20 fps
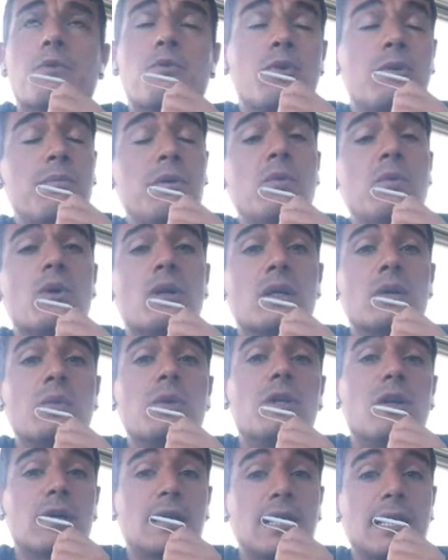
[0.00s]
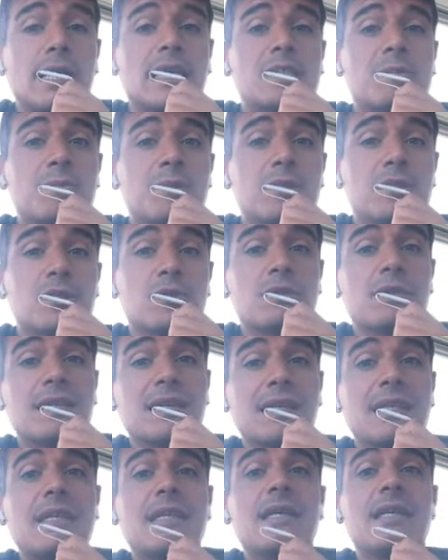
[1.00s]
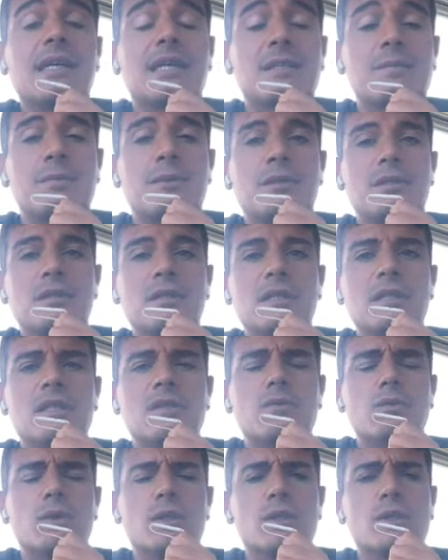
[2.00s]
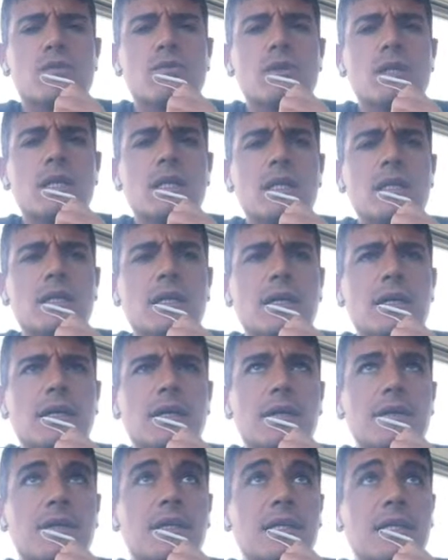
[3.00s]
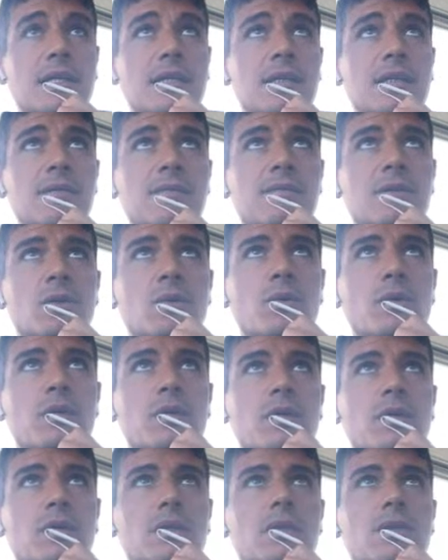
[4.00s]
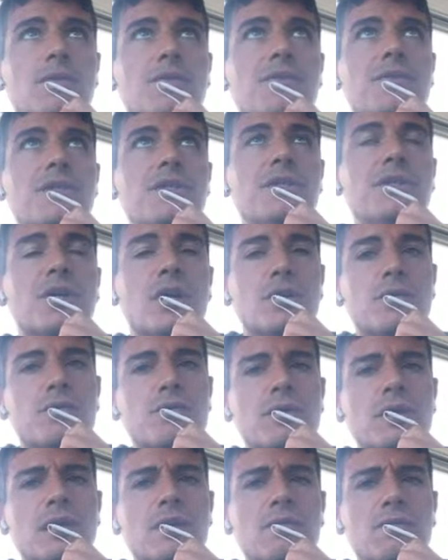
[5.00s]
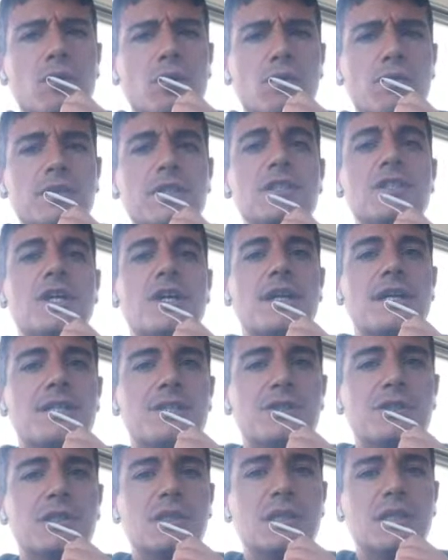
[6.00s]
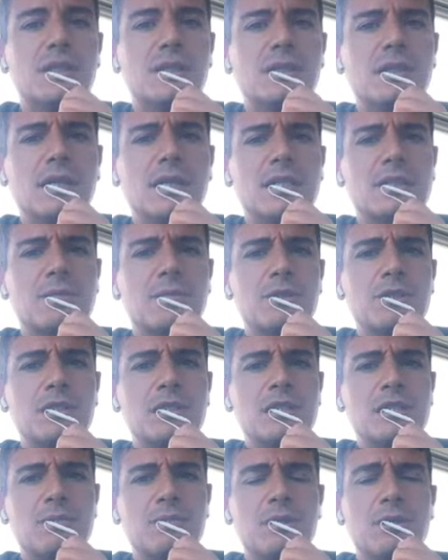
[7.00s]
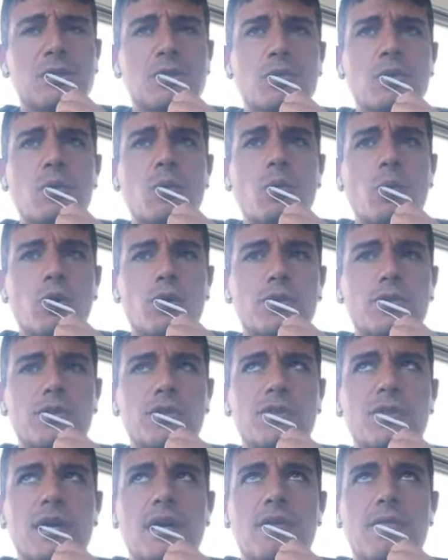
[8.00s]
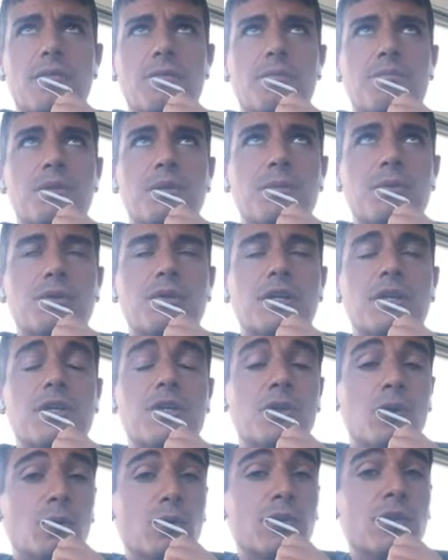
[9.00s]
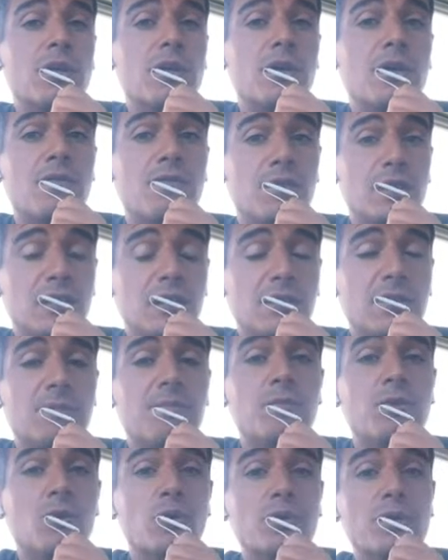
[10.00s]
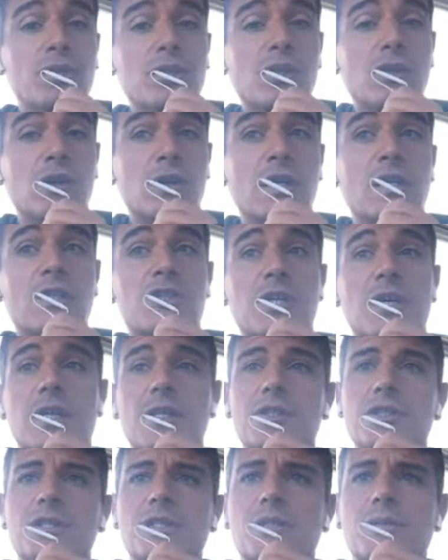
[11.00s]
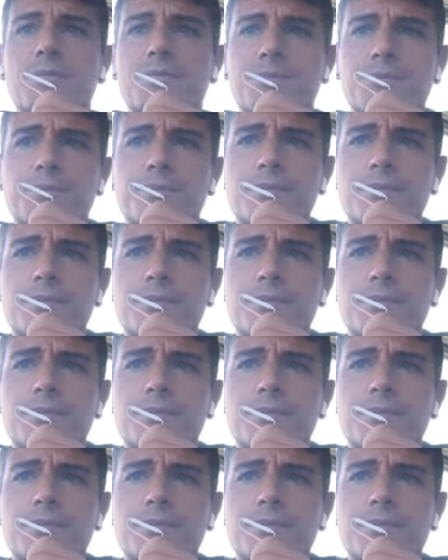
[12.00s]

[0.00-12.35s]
We've been working with local experts, so technical expertise was really key. We did not really involve international expertise because we wanted people that know the field, know the local challenges,